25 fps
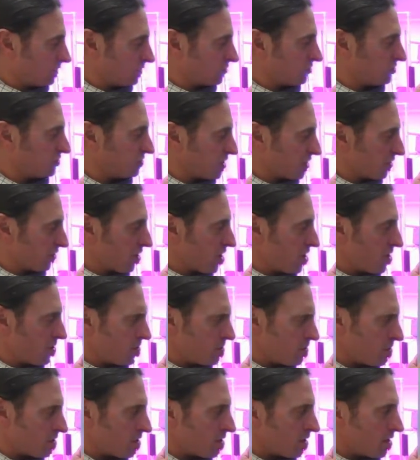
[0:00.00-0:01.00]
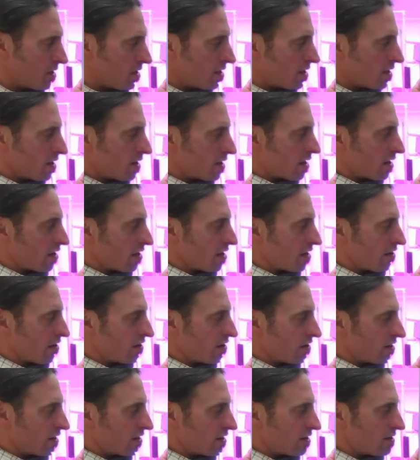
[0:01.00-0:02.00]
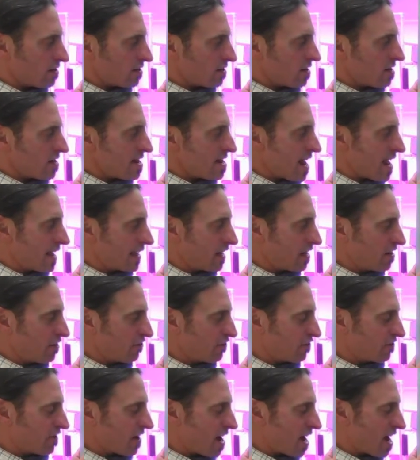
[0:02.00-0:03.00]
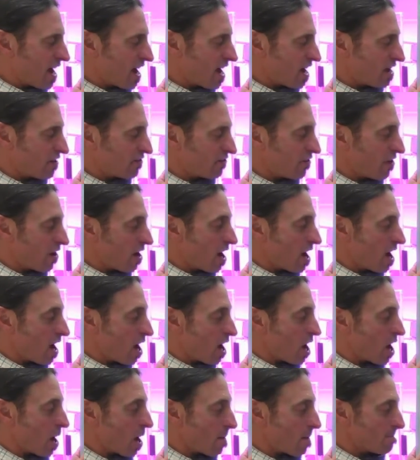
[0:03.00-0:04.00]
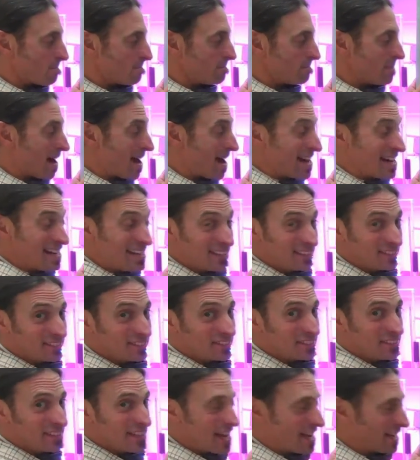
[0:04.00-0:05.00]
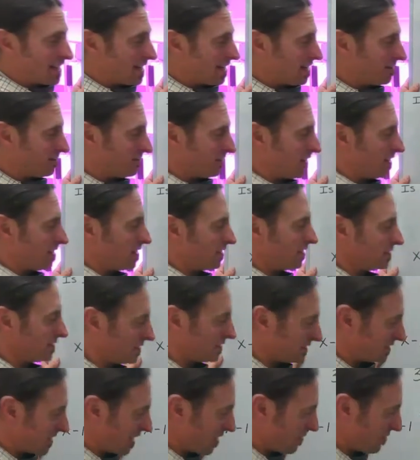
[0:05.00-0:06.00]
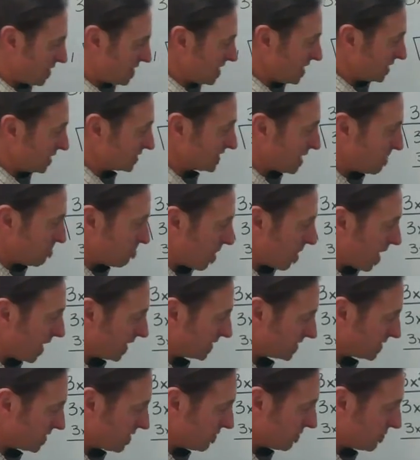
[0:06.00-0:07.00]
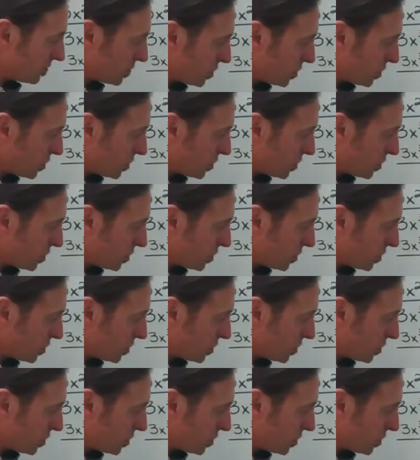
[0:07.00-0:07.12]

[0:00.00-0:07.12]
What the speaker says: 0, negative 5 minus negative 7 is a positive